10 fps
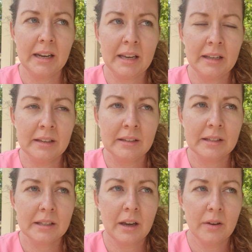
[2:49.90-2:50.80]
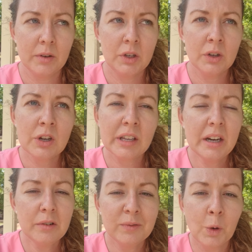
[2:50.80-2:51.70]
Is usually
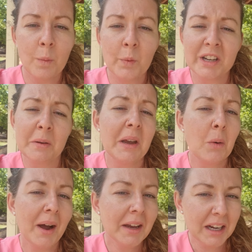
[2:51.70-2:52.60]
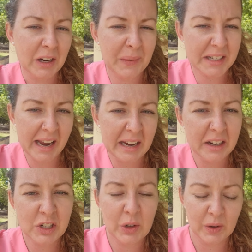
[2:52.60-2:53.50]
in a form which can be quite
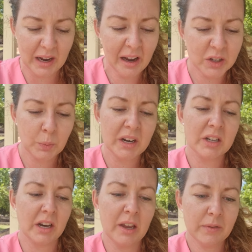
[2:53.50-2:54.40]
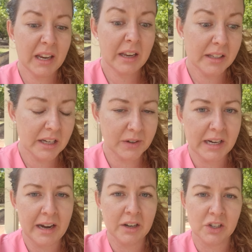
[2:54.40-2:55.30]
irritating to your gut, which, if it is
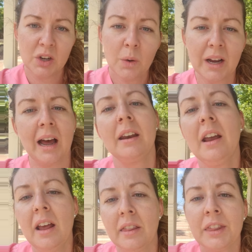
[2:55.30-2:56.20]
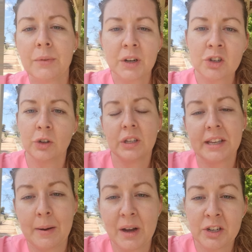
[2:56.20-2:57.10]
irritating to your gut, then
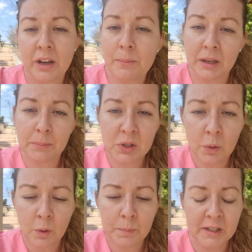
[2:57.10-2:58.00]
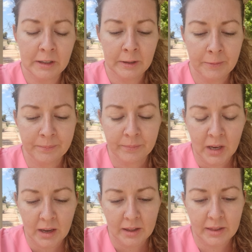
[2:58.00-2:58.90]
reduces how much it can be absorbed.
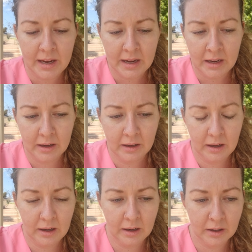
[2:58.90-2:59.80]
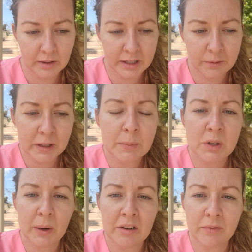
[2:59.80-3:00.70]
The difference
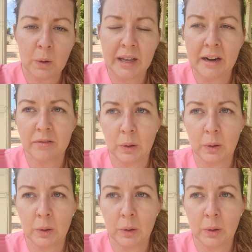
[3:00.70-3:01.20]
between folate and